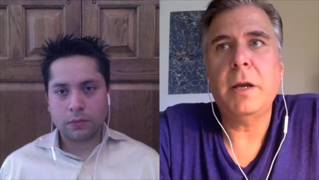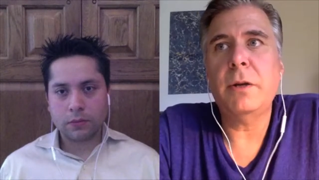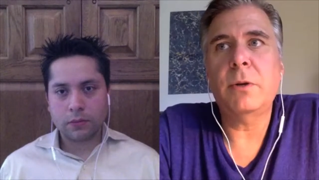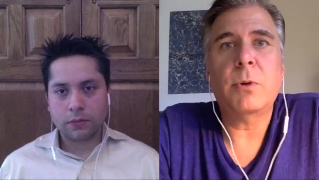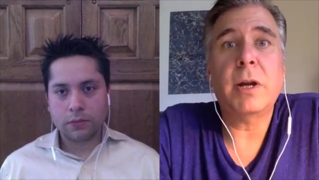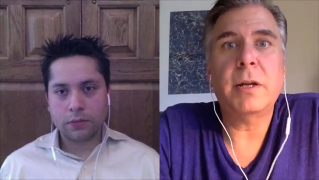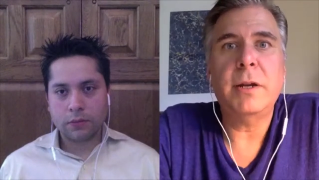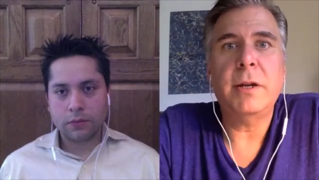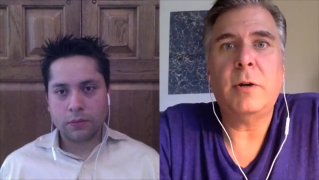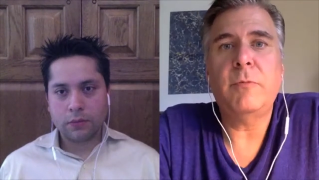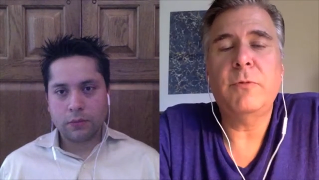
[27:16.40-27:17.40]
Speaker 1: later where I can
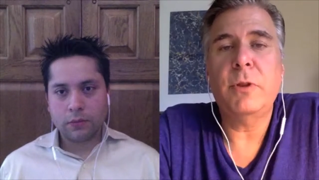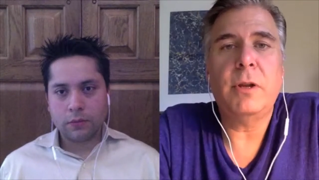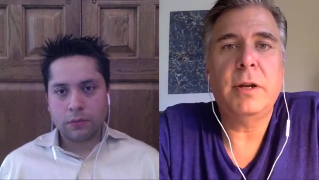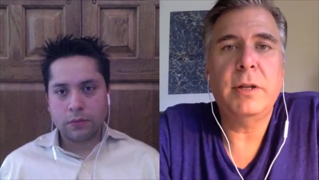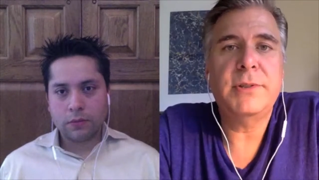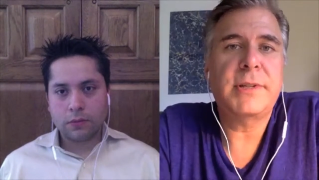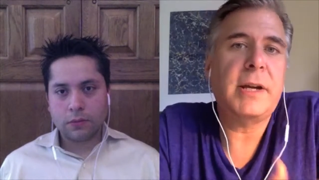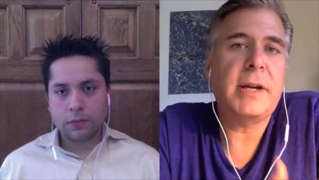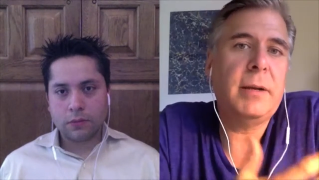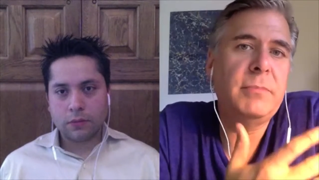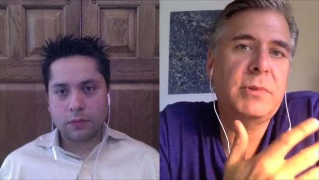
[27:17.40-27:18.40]
help for the longest
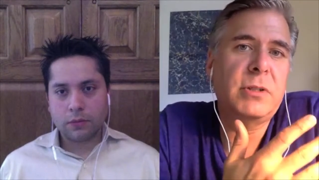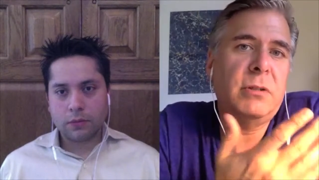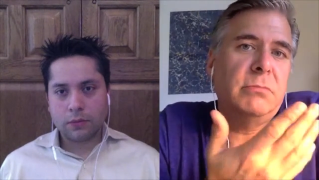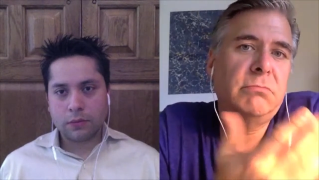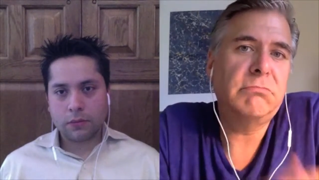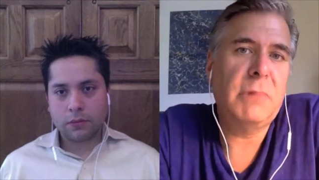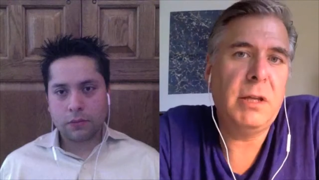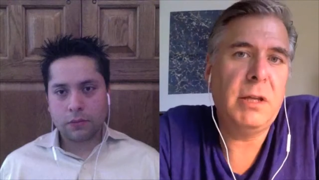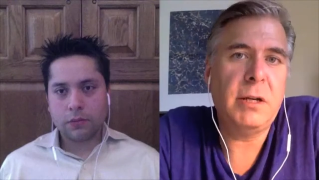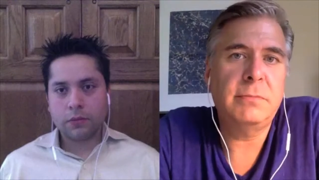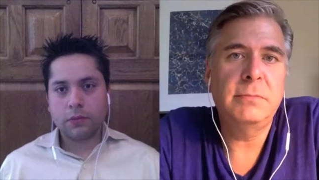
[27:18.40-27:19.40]
time. So
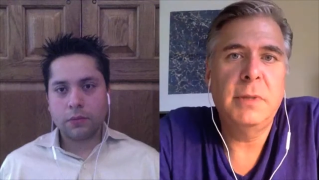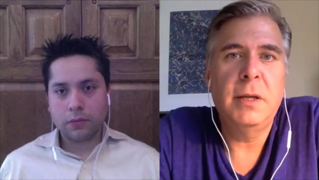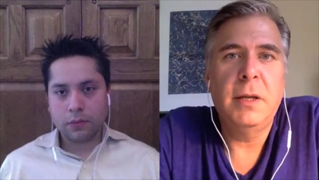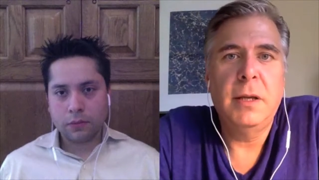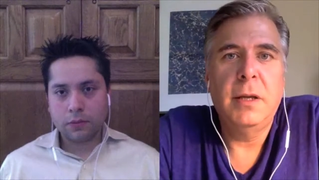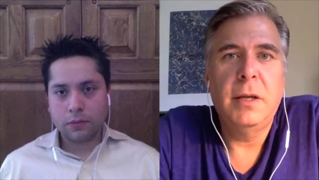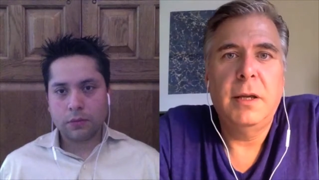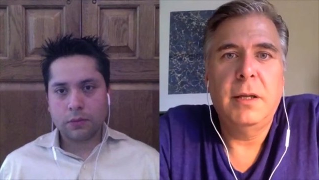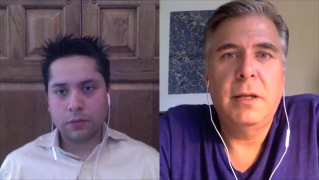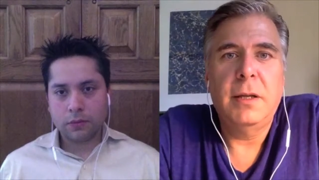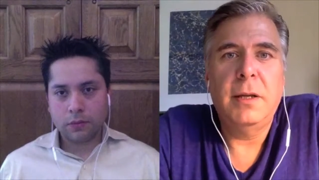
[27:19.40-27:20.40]
you know,
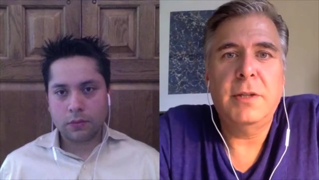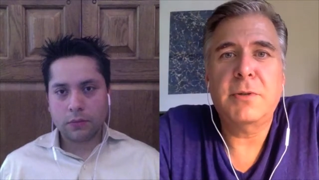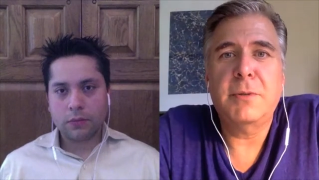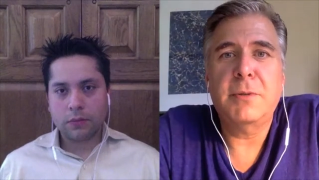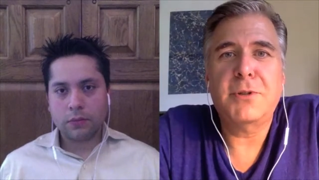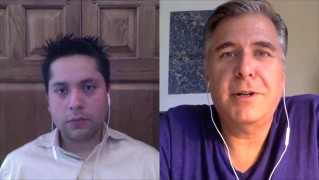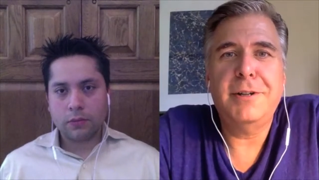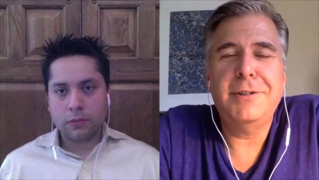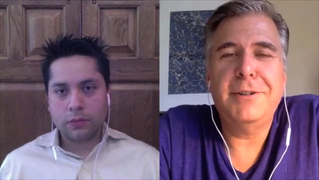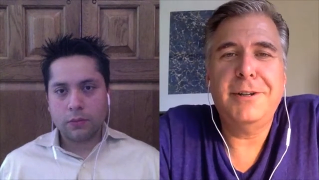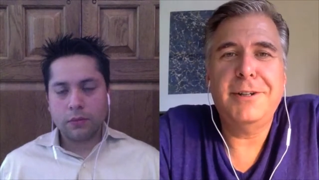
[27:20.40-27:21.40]
that's what I'm trying
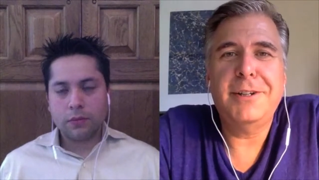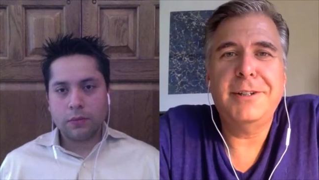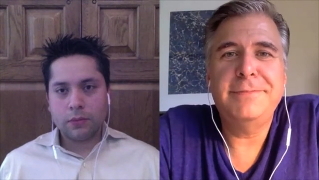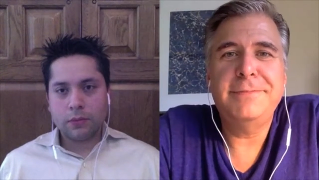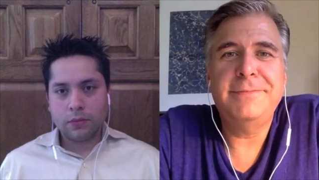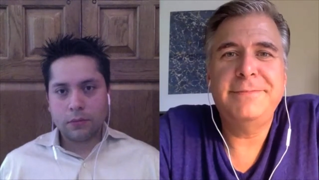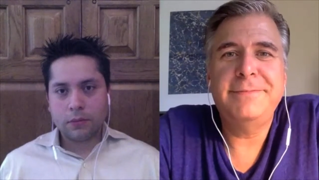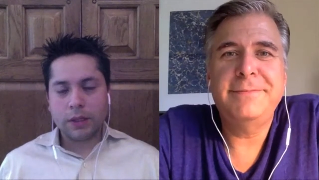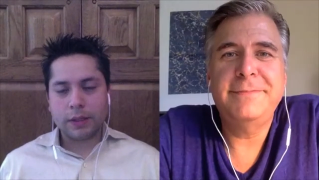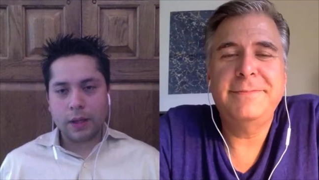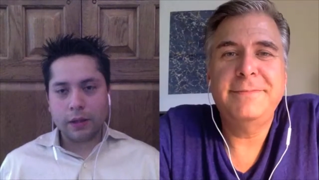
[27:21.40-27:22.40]
to do there too.
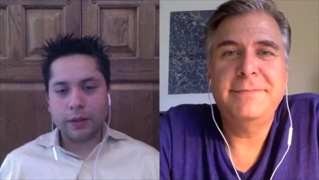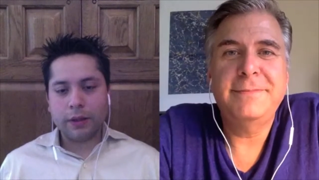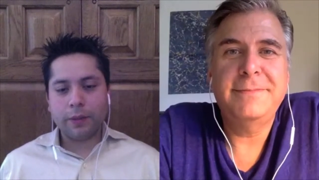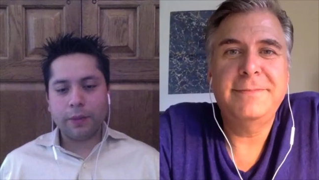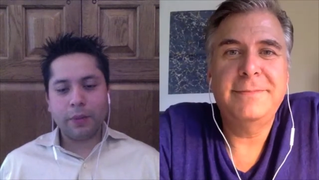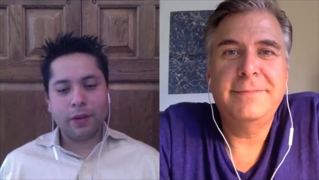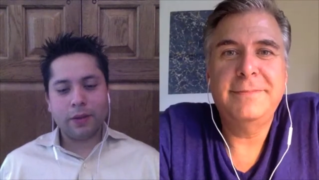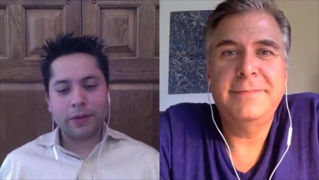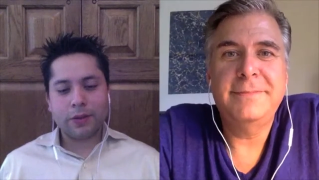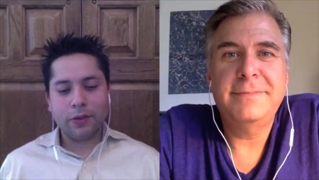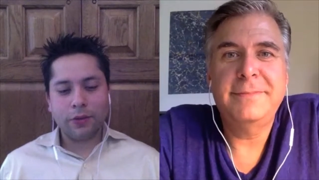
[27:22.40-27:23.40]
Speaker 2: Exactly,
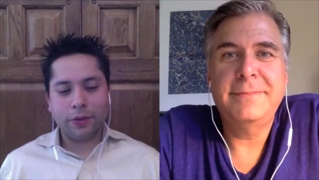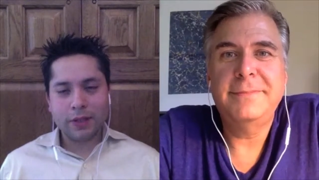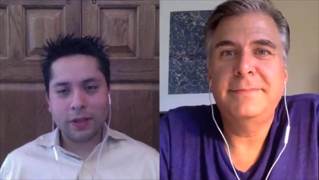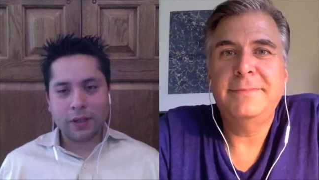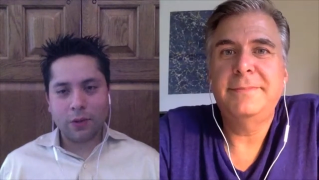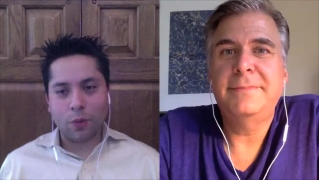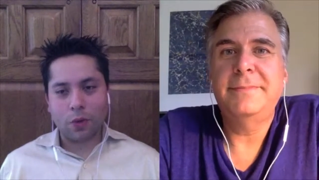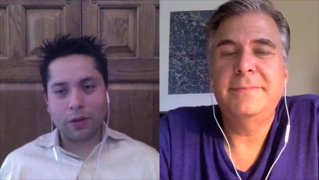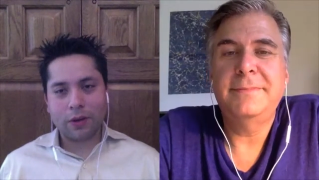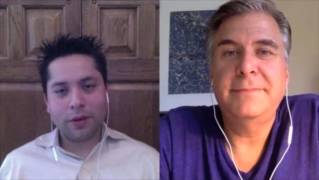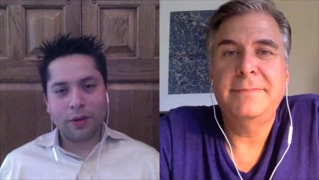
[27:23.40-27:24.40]
because you know this kind of
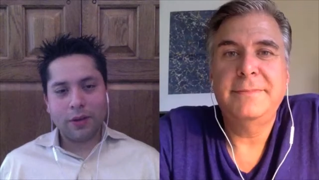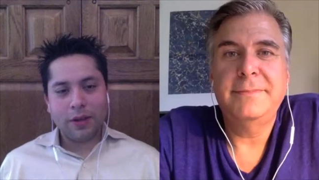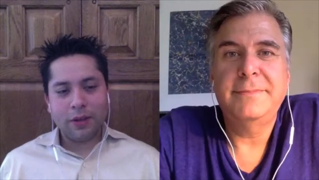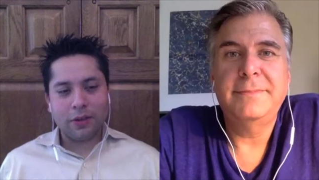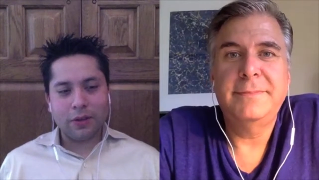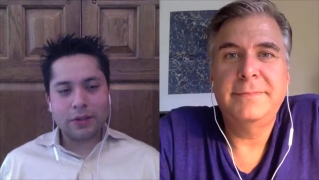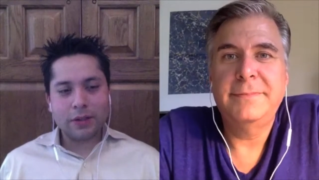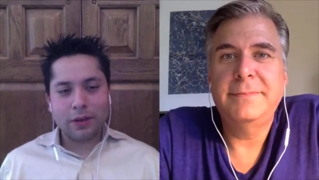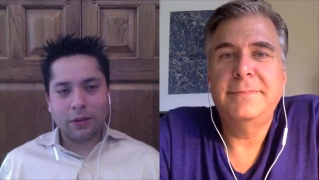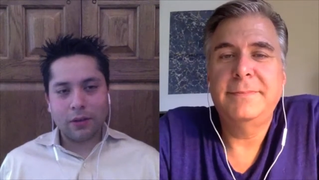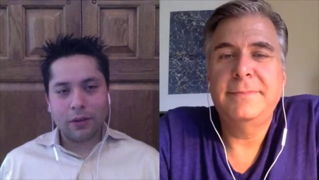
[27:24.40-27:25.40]
work does
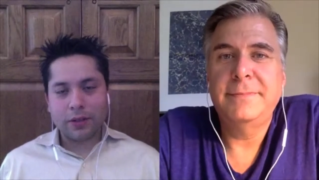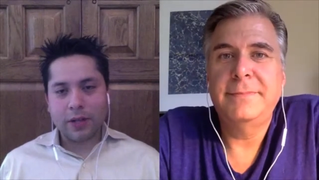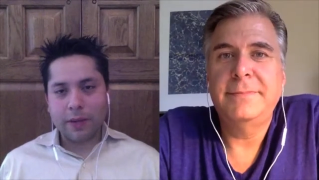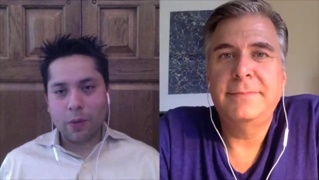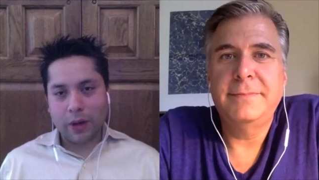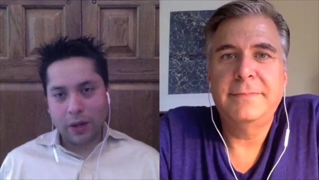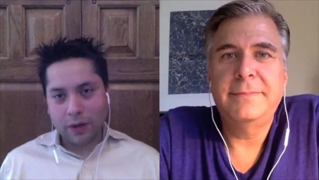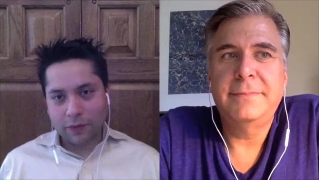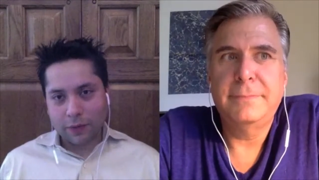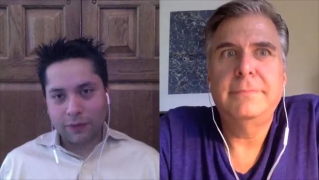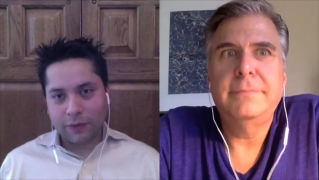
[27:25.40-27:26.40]
take a lot of time away
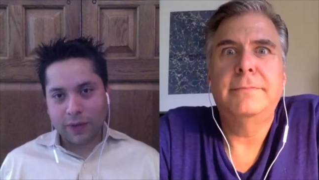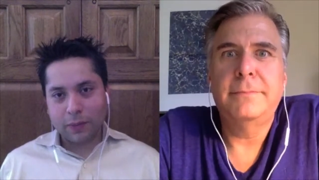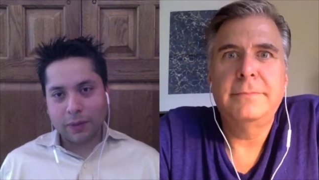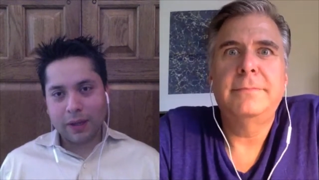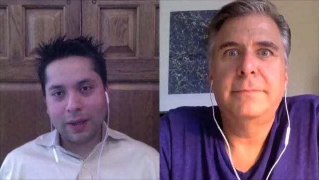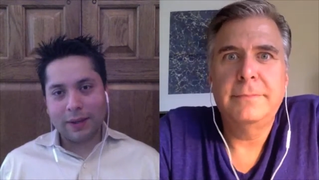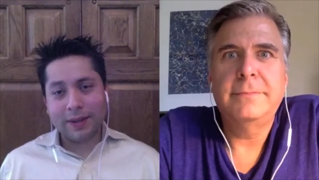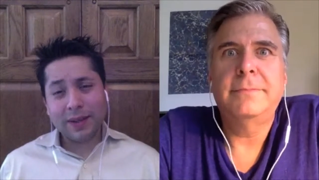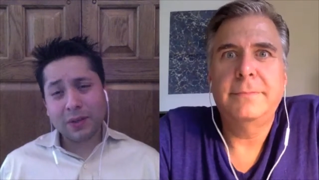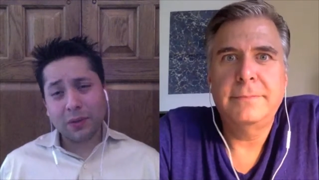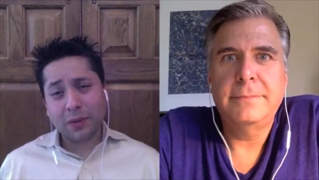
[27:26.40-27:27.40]
from family, and it
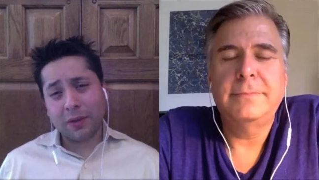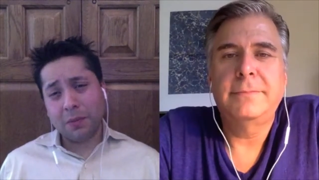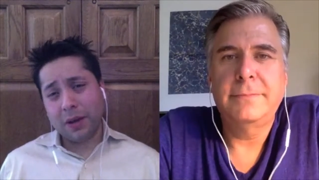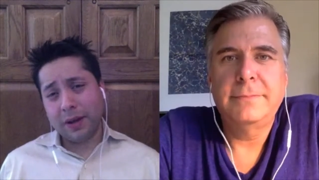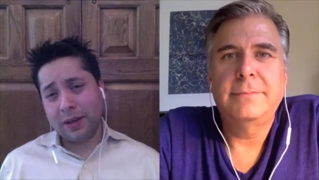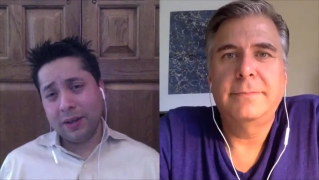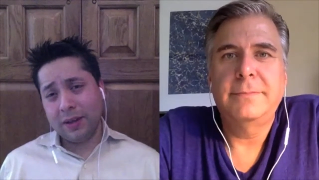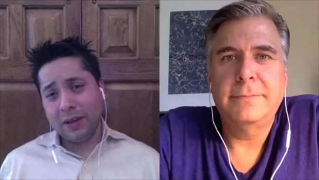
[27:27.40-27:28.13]
takes a lot of money.